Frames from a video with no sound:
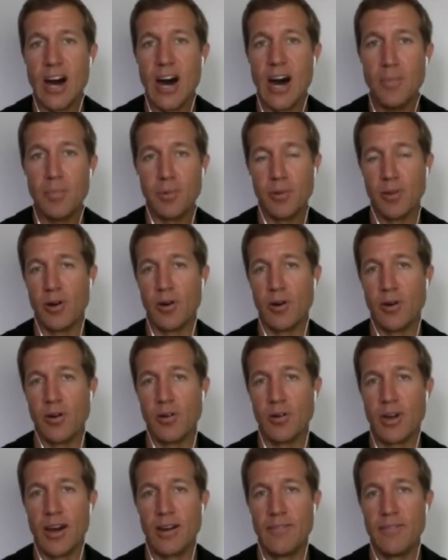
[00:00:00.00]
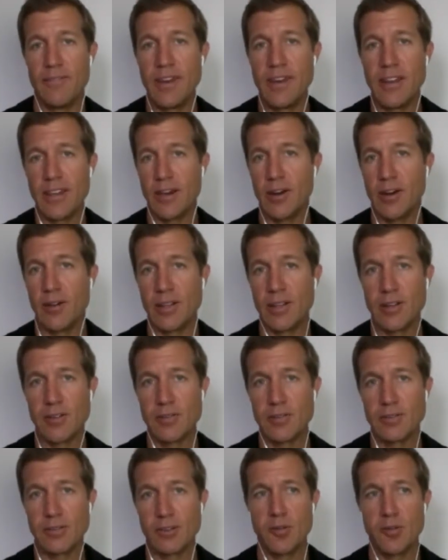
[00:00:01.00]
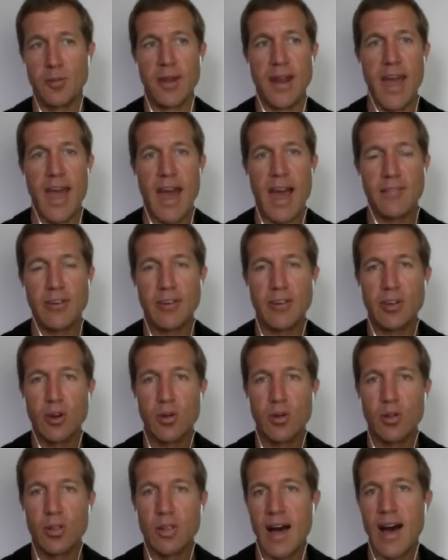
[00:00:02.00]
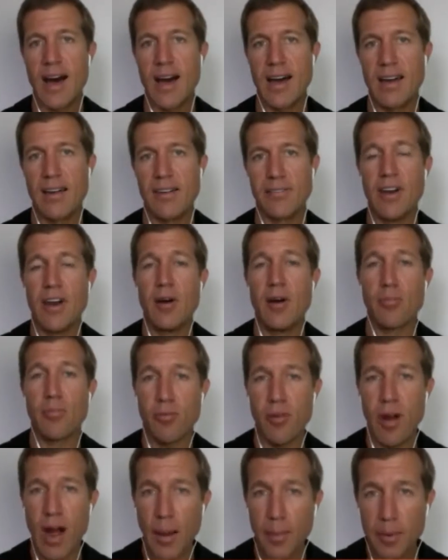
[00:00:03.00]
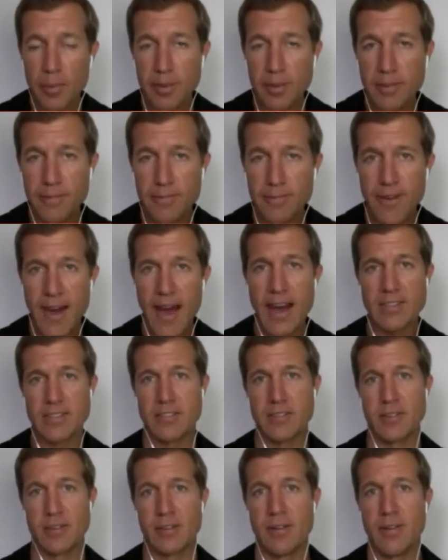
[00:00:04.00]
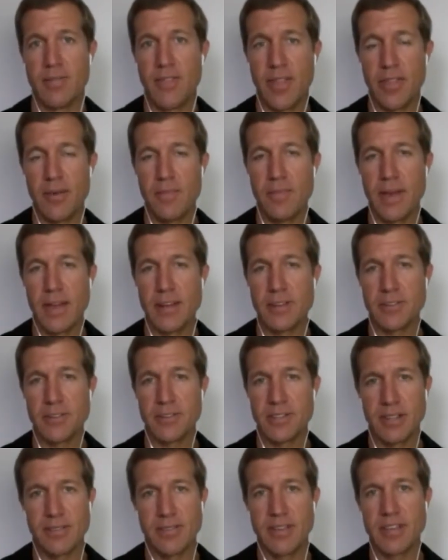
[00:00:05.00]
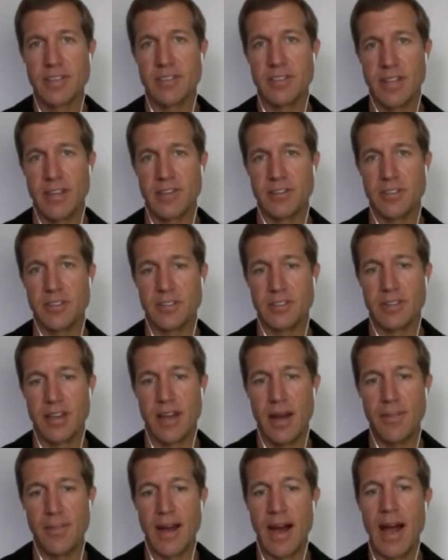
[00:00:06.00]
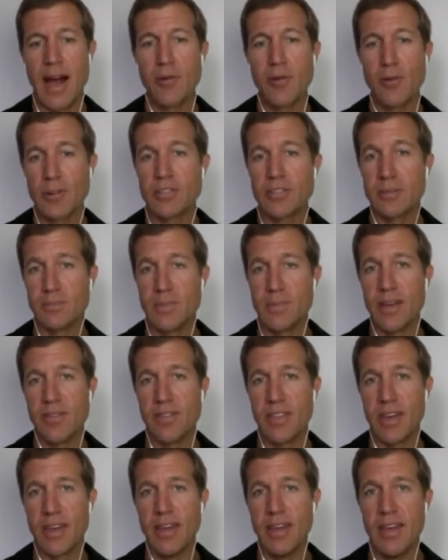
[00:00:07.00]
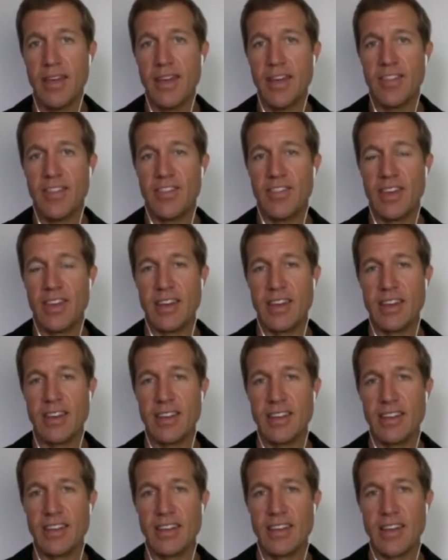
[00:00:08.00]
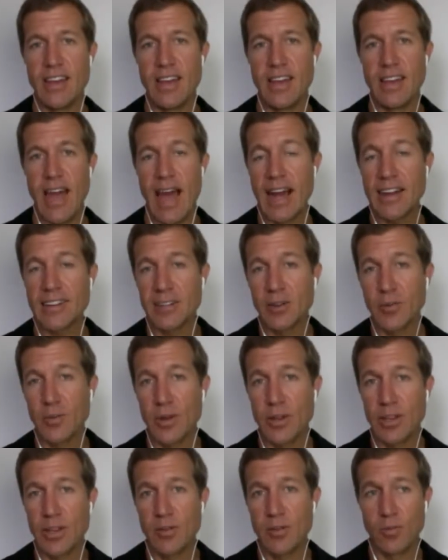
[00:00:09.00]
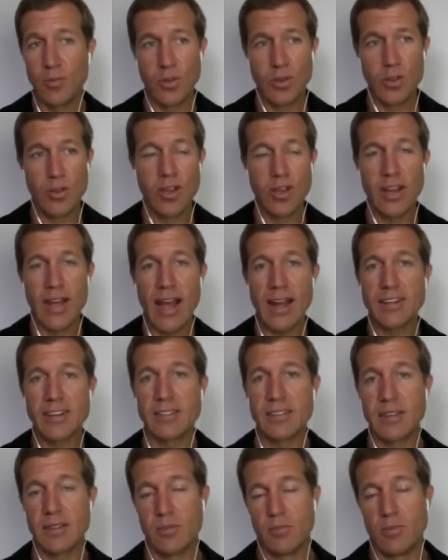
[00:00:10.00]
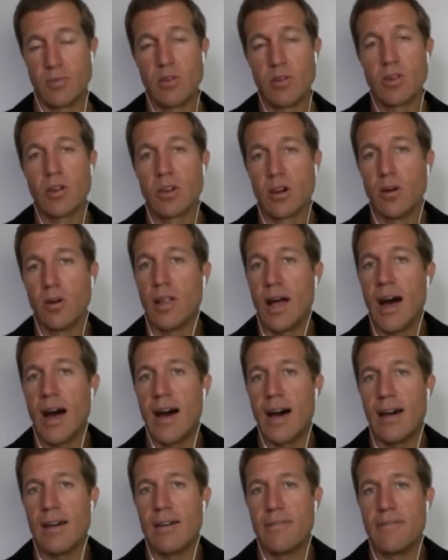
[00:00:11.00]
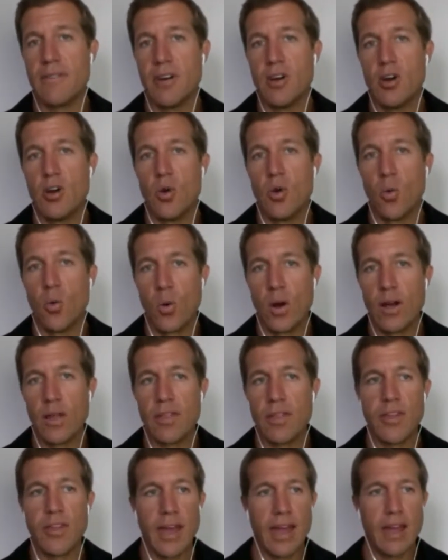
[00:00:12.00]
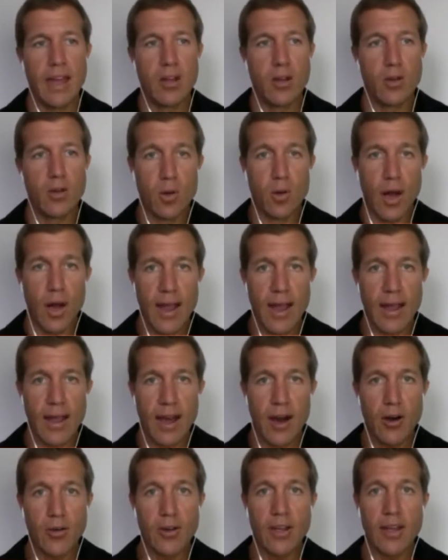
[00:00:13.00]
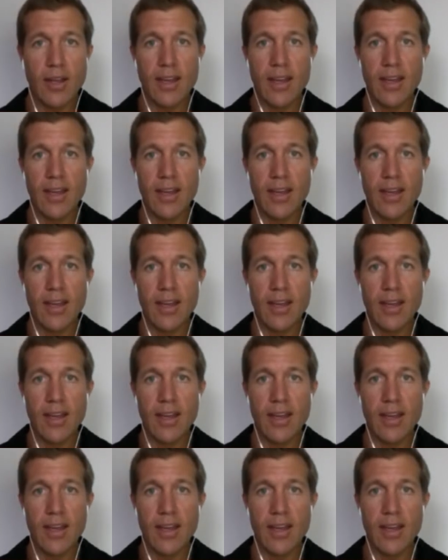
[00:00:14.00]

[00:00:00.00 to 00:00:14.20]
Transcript: upload a video to YouTube and have it go live probably faster than the major TV stations. I would submit that, and actually, you can go live with a Google Hangout